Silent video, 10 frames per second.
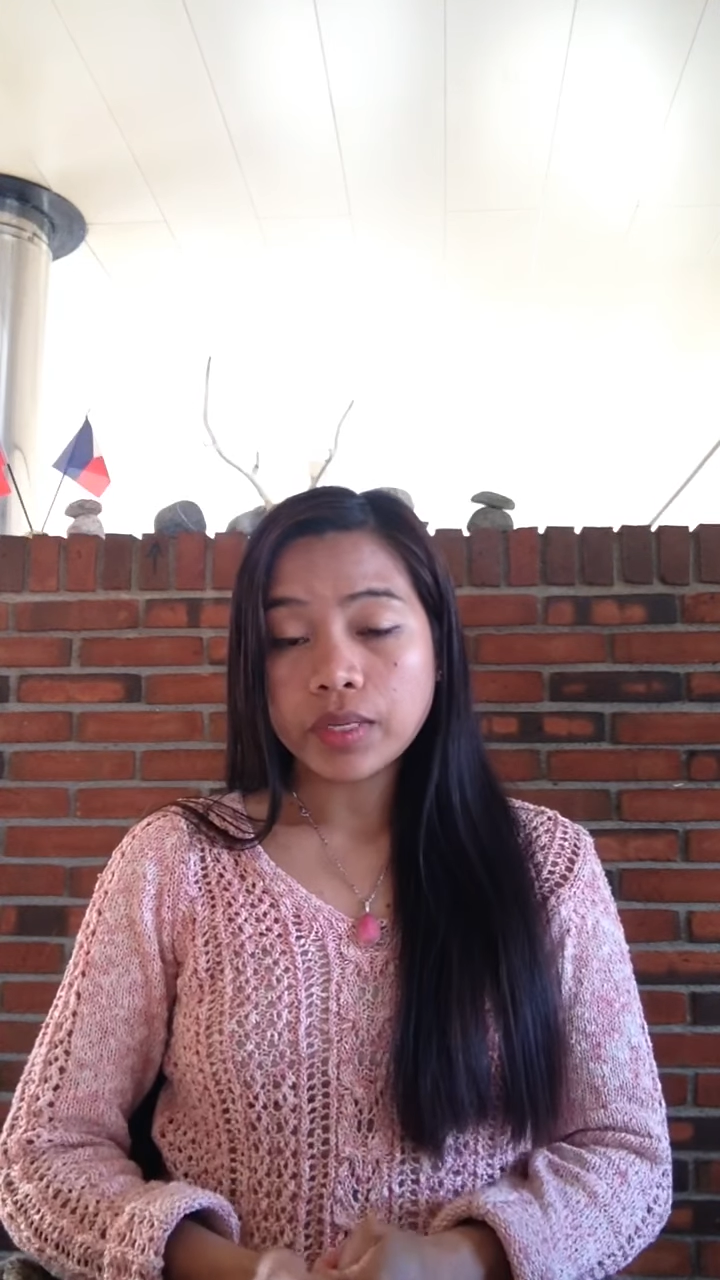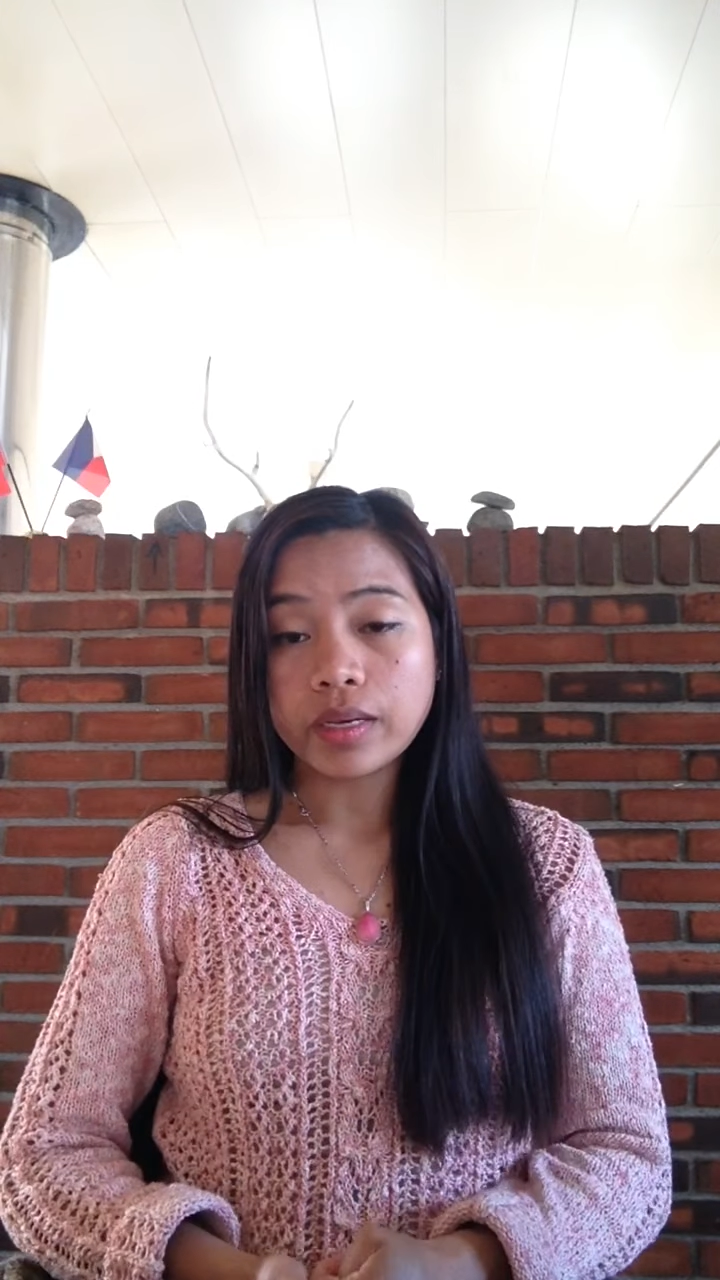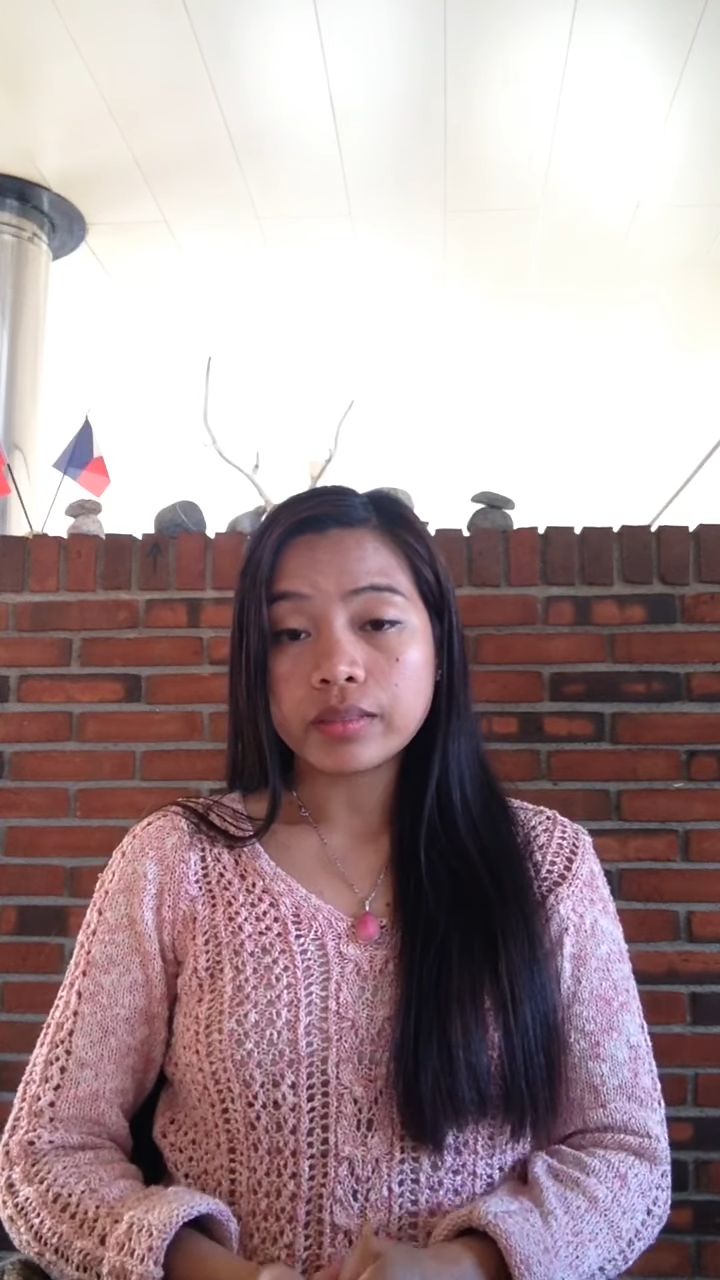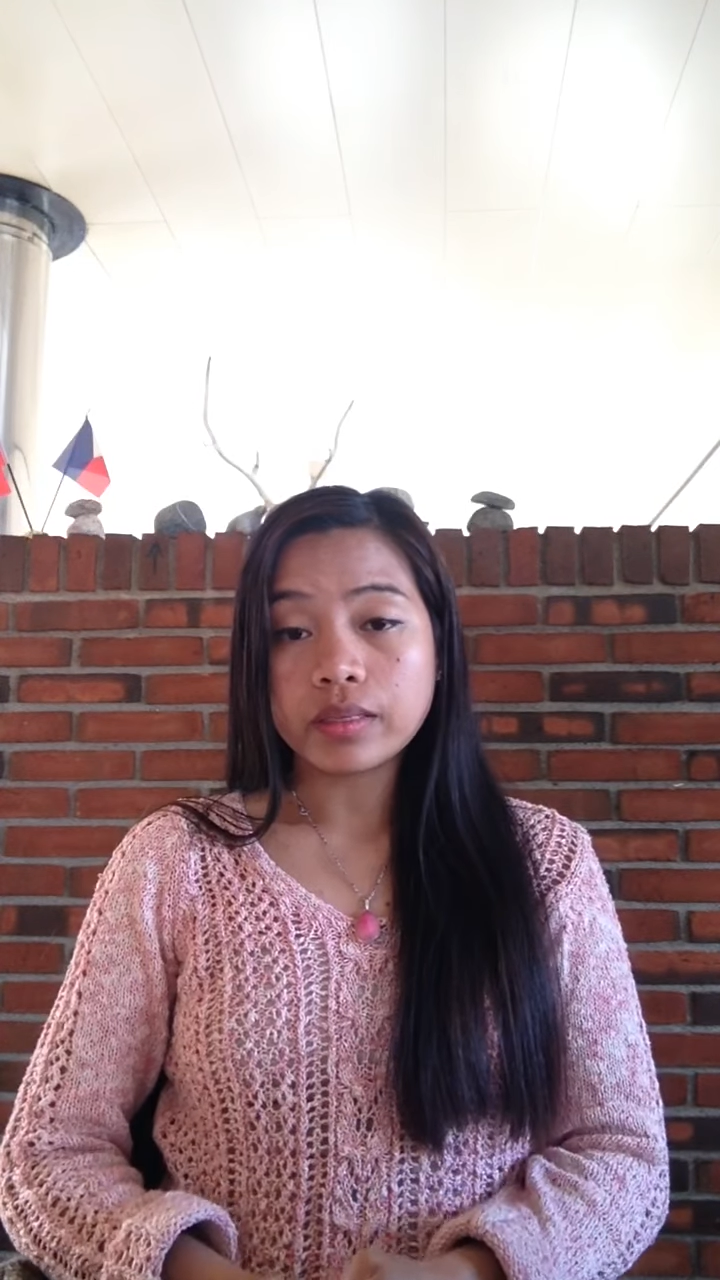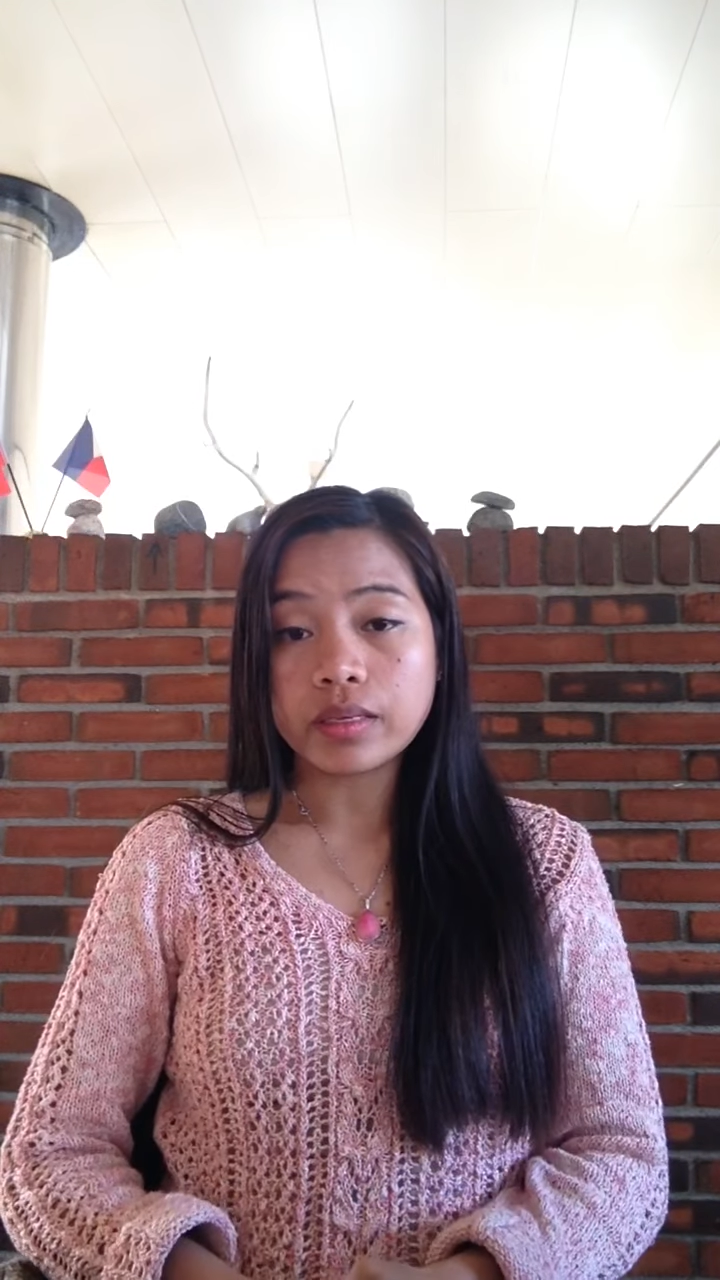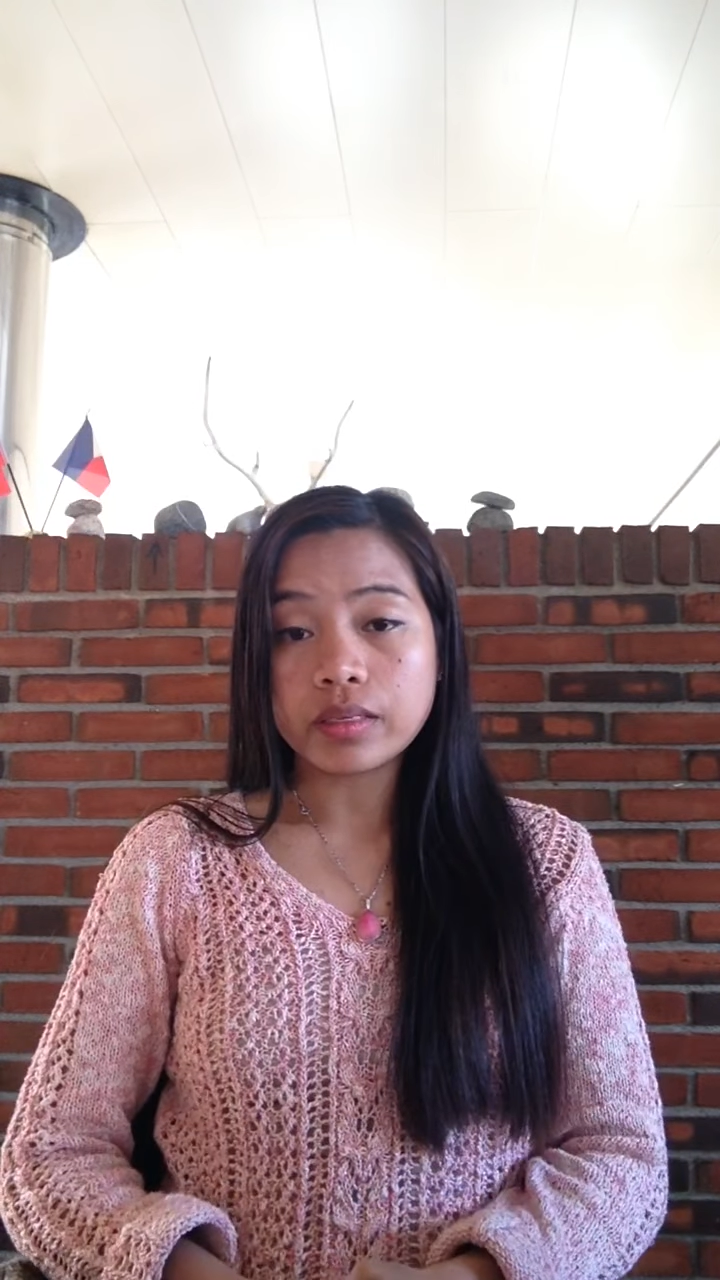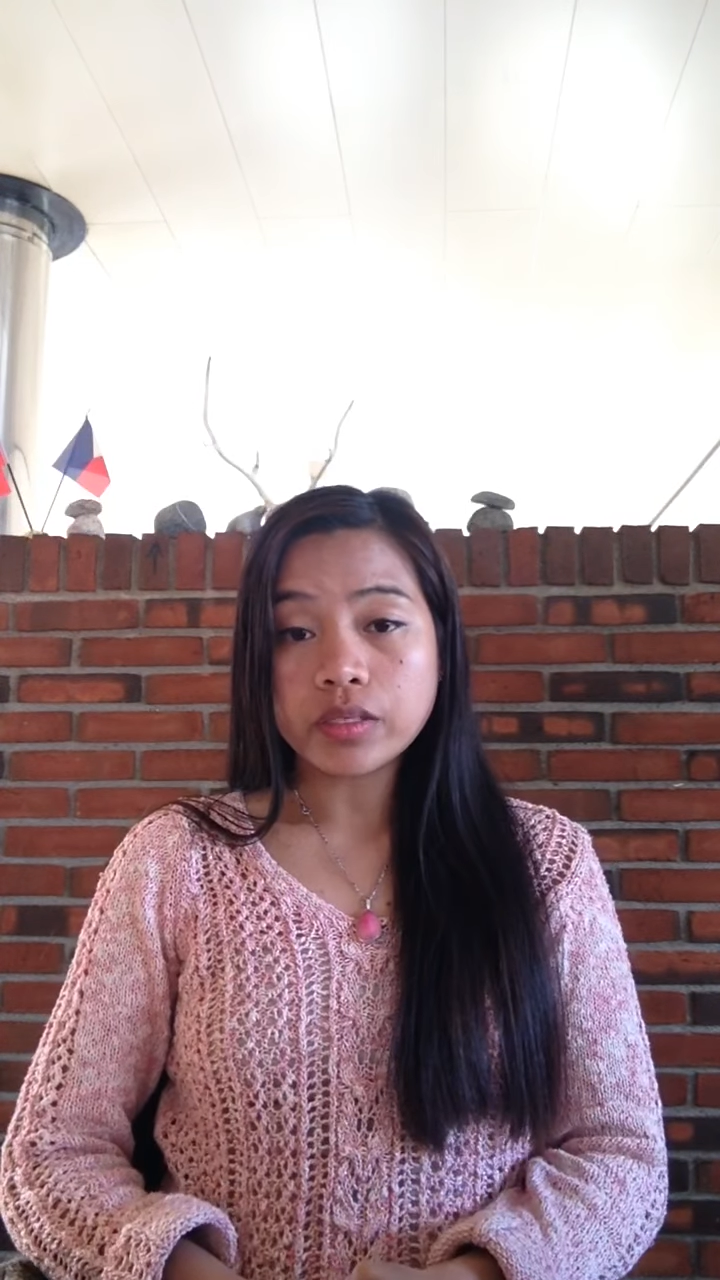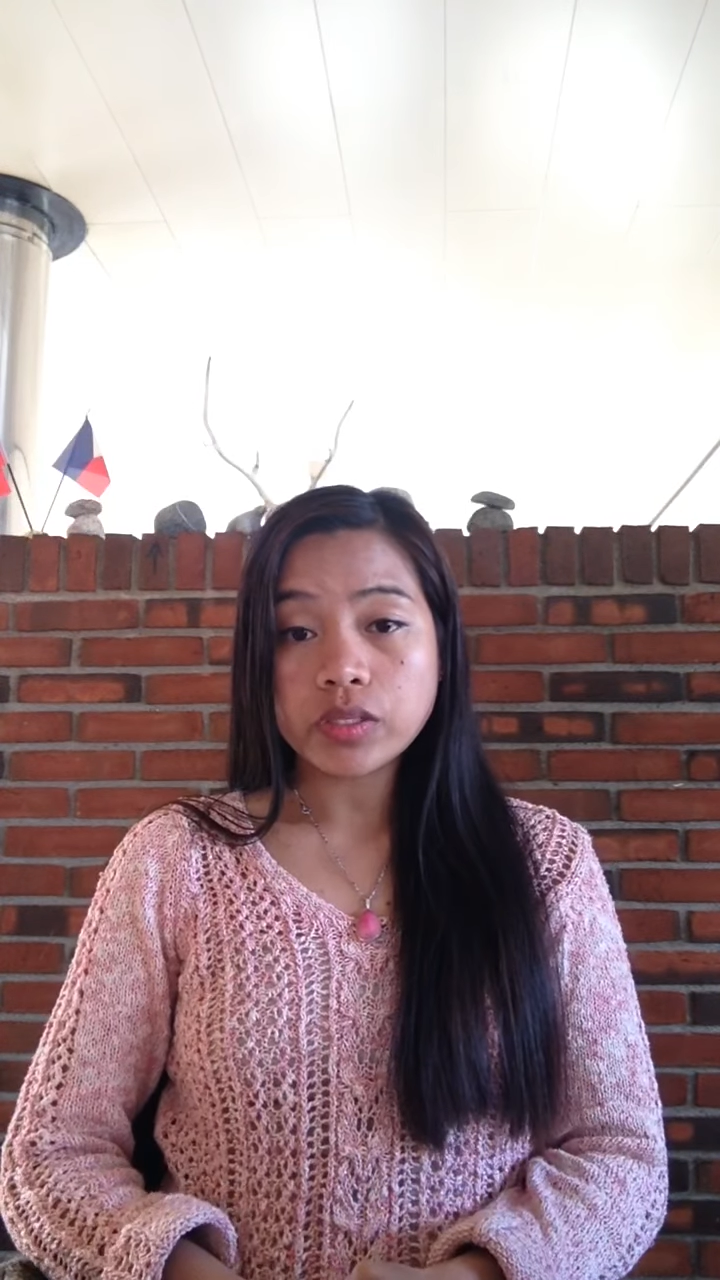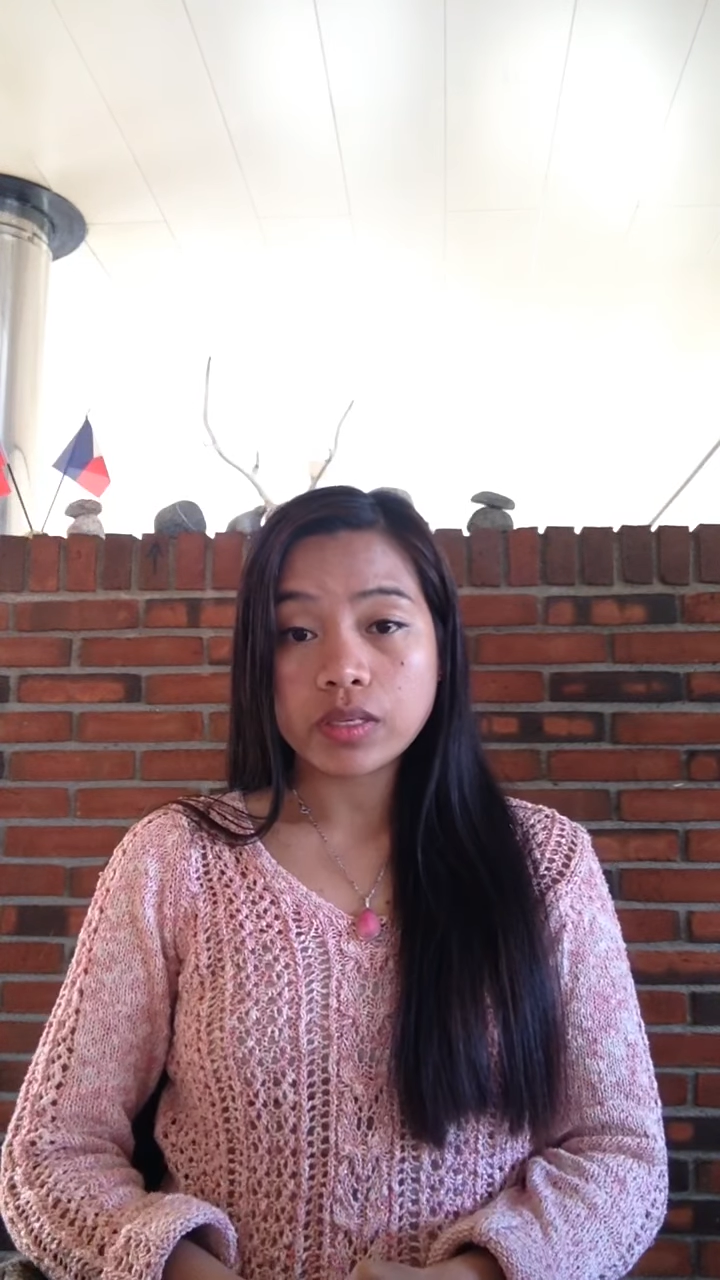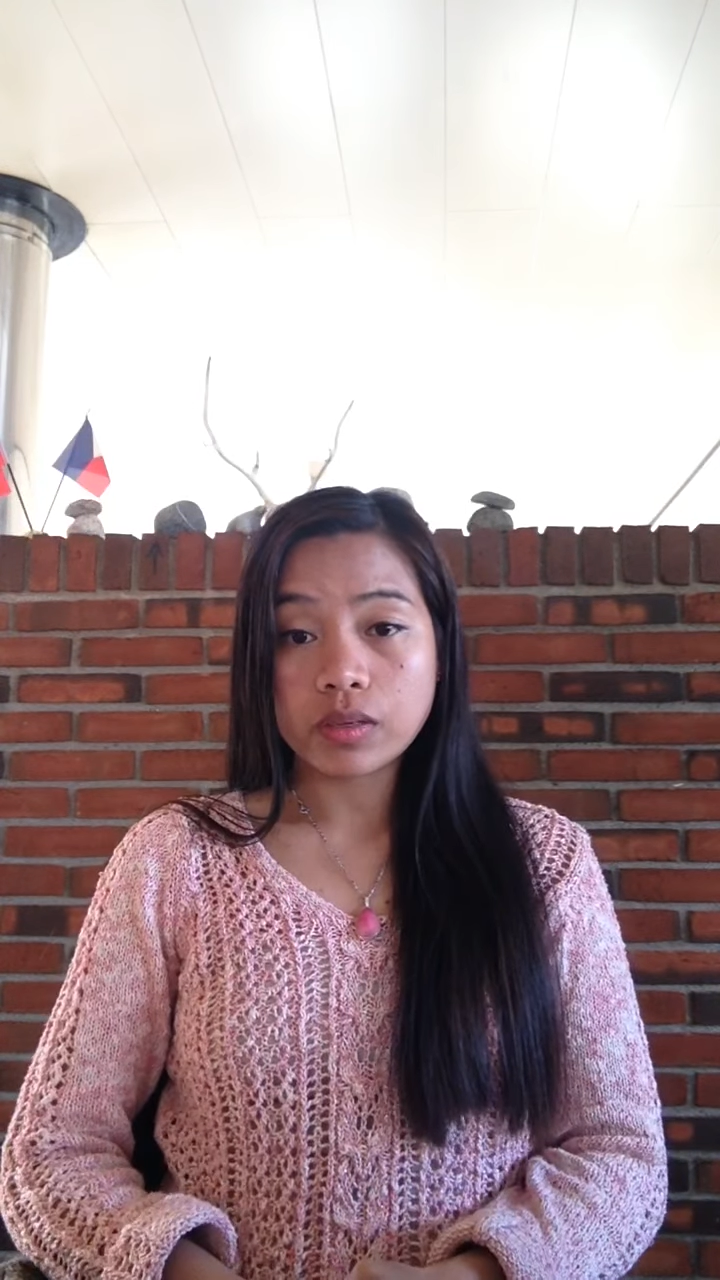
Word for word: in Danish,